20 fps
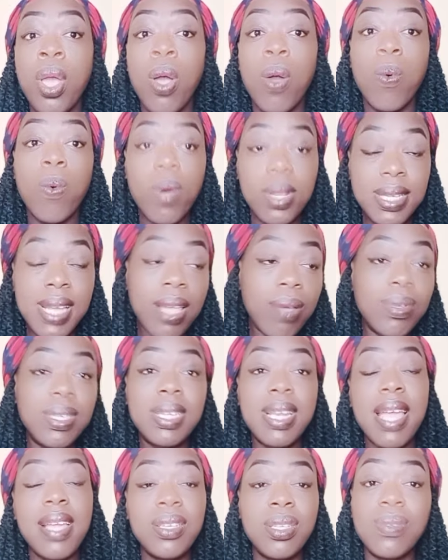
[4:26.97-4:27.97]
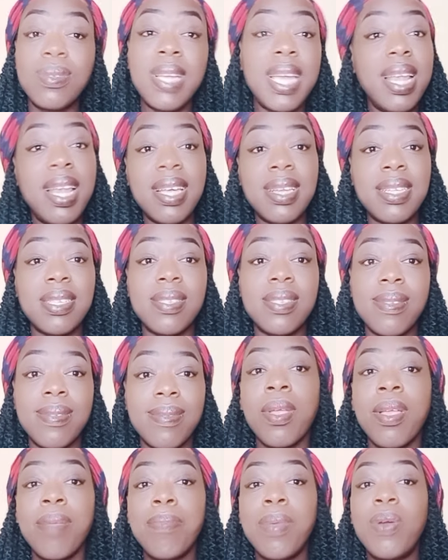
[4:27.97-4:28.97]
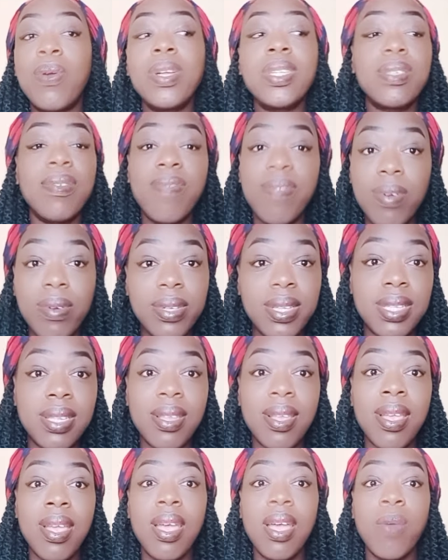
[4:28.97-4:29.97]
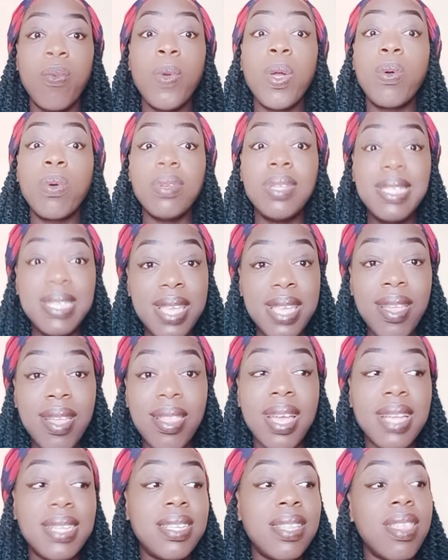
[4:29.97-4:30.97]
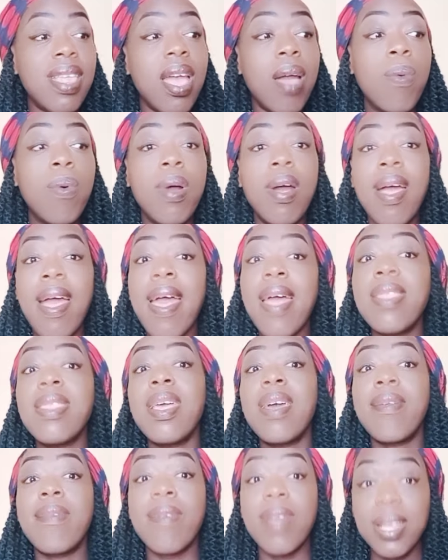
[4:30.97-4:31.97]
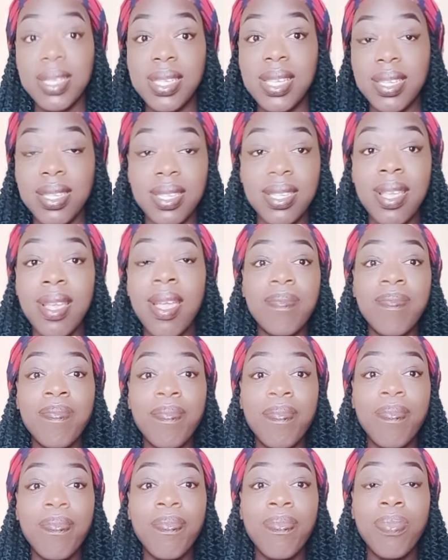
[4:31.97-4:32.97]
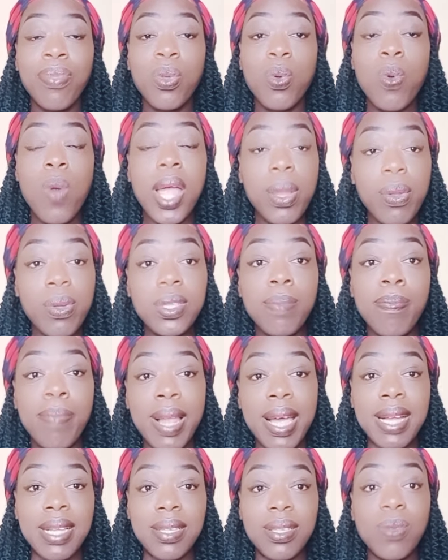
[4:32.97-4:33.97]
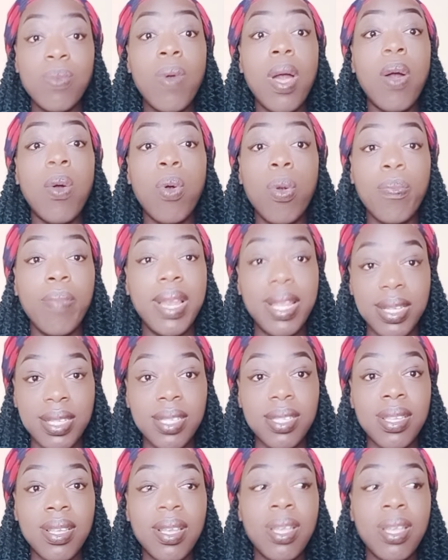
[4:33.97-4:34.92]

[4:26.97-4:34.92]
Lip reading: What are you trying to tell us? Because, of course, we could see that there were other races who are not blacks, who are homeless.